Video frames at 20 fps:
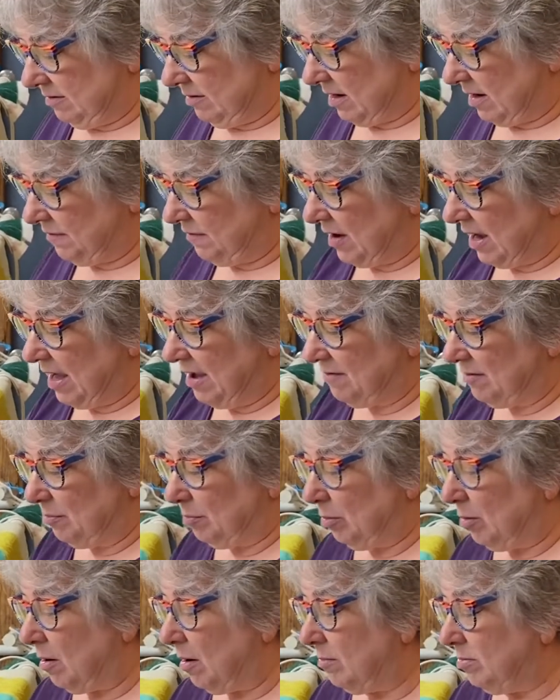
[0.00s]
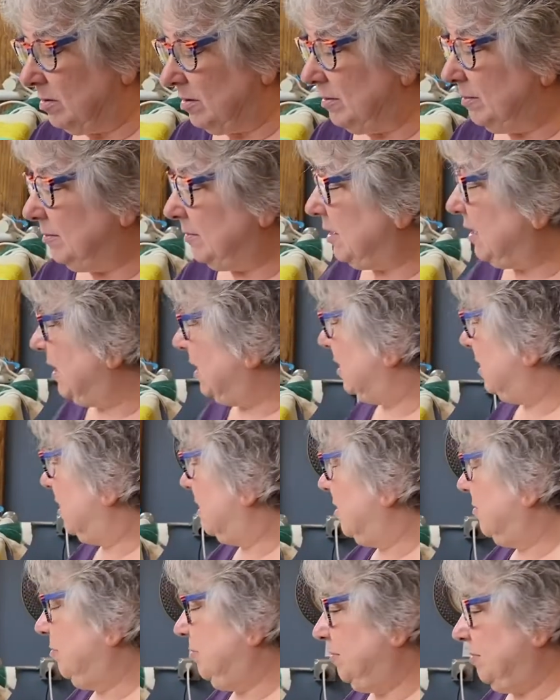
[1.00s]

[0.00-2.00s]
if I have a problem, like a